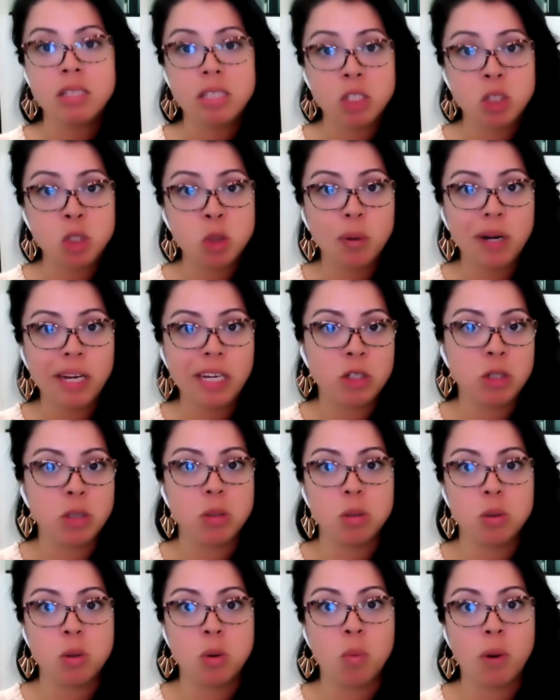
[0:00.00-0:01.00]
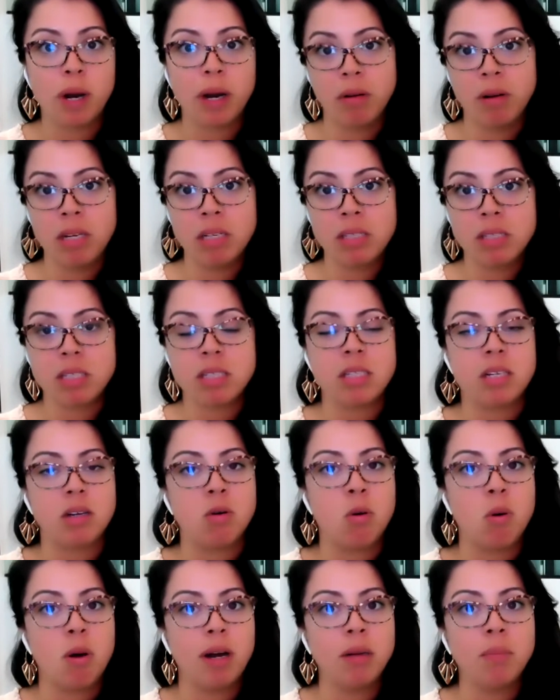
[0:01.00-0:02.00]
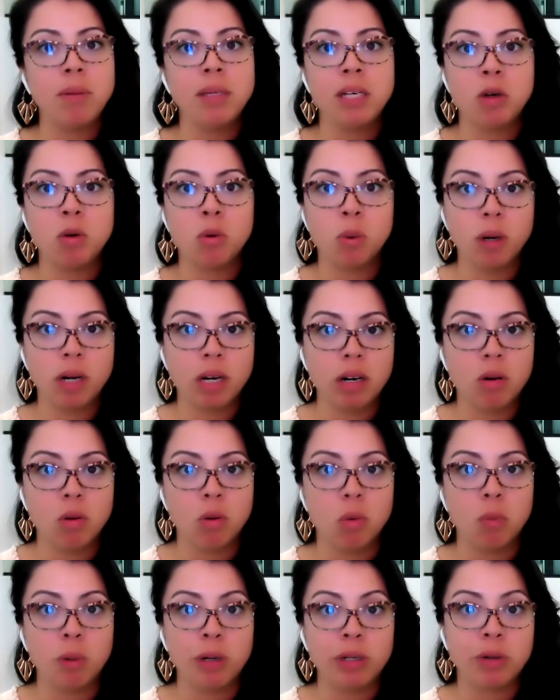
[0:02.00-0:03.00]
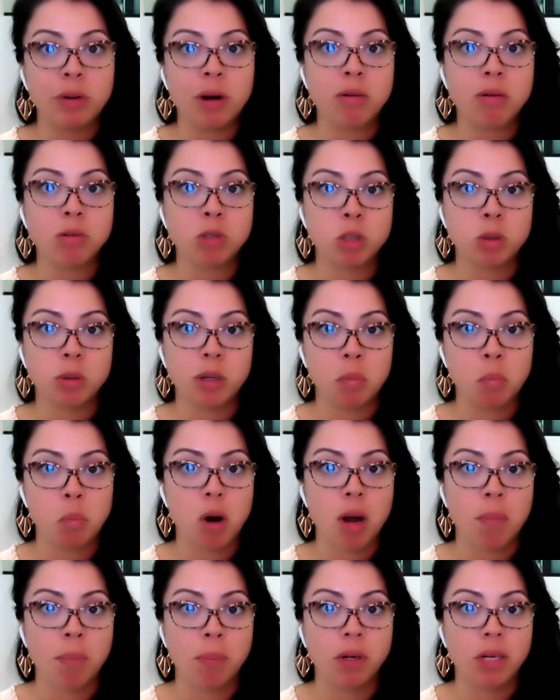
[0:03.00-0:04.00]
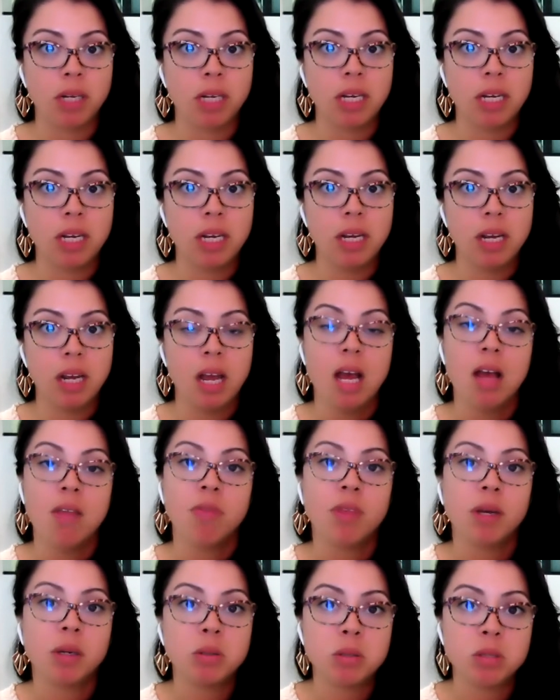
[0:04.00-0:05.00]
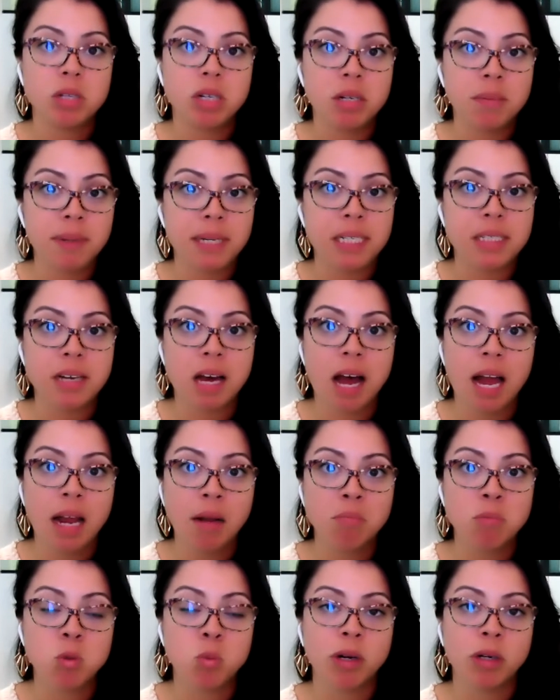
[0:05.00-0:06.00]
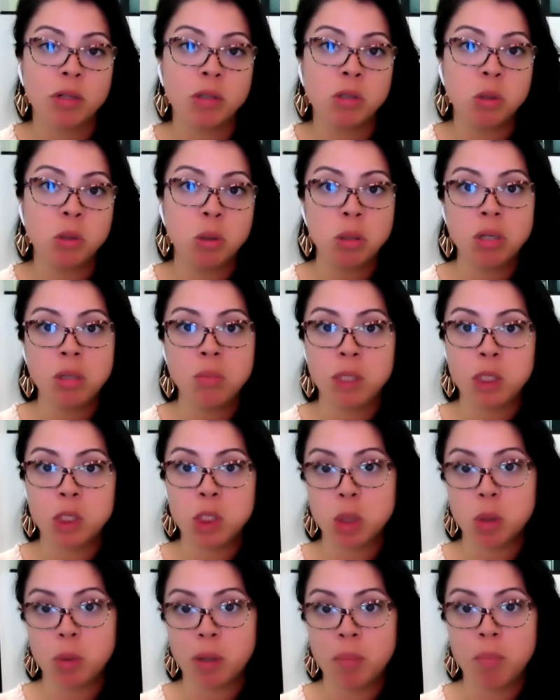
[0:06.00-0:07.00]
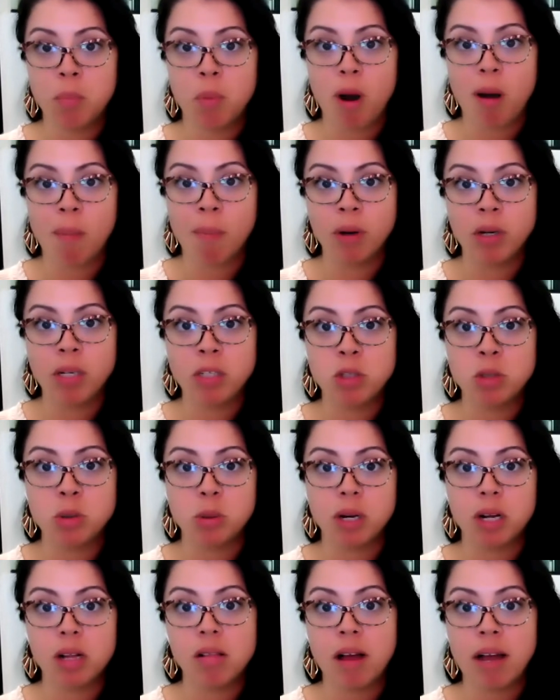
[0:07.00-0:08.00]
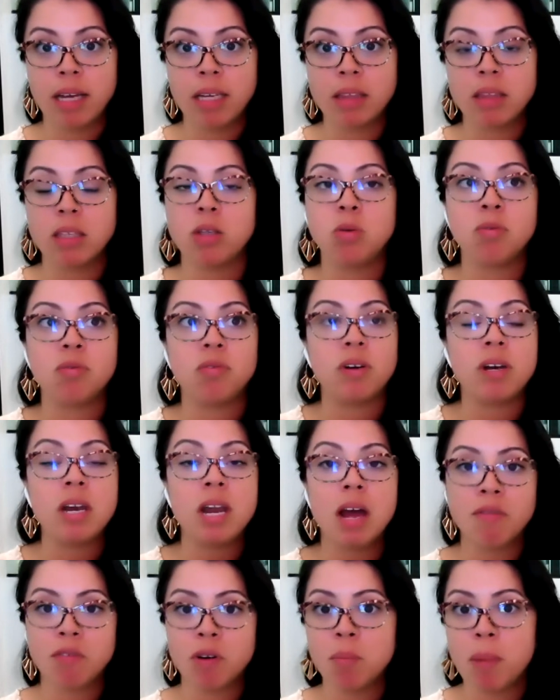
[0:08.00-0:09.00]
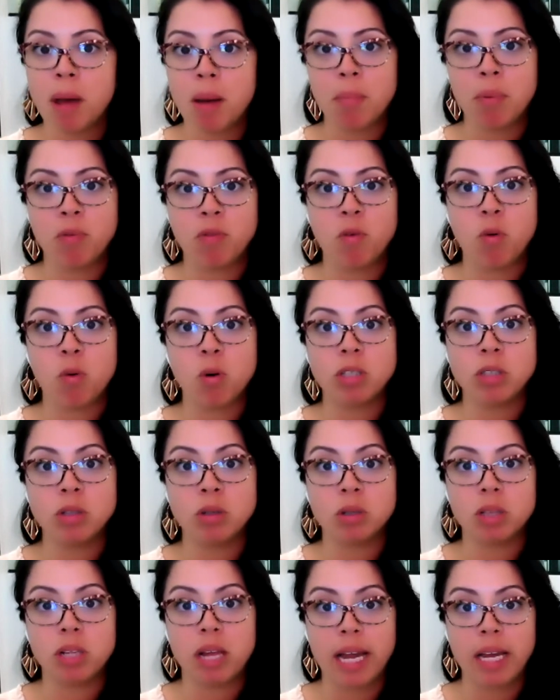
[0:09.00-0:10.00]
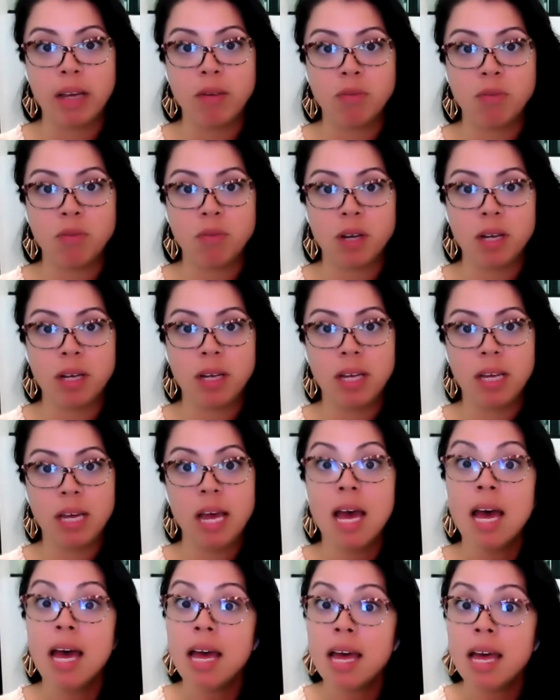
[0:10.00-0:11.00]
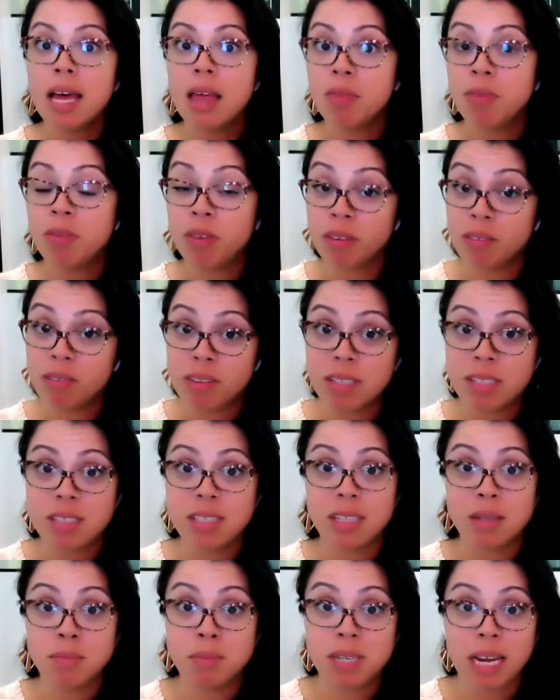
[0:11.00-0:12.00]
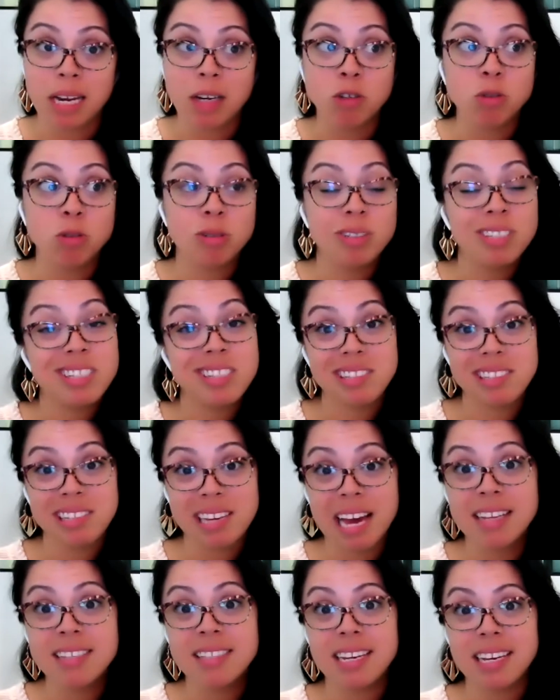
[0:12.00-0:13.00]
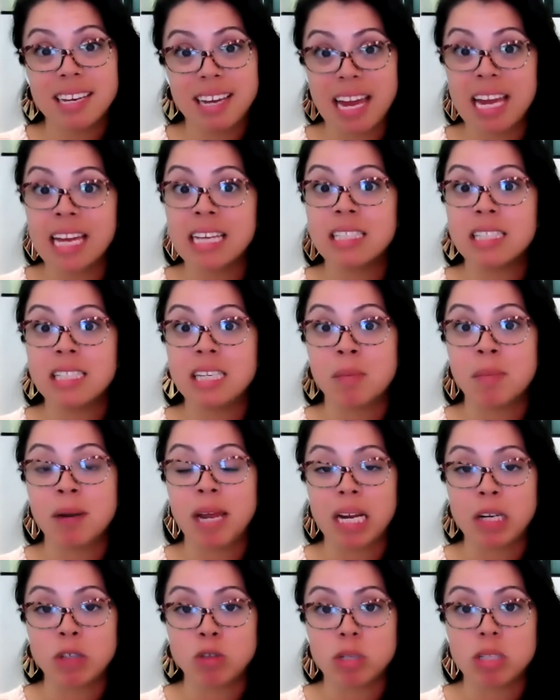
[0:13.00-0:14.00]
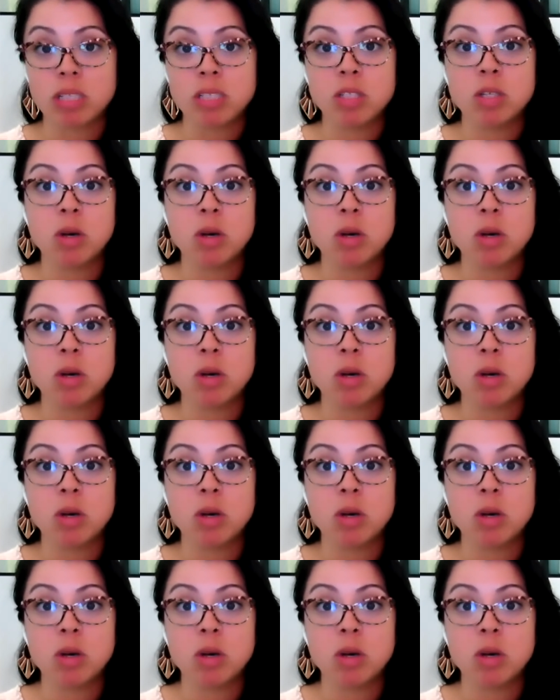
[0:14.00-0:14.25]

Situational awareness is incredibly critical when you're out showing property. There's going to be times where you're going to be showing property to a client that you've never met before in your life. Does this seem dangerous? Yes, it can seem dangerous.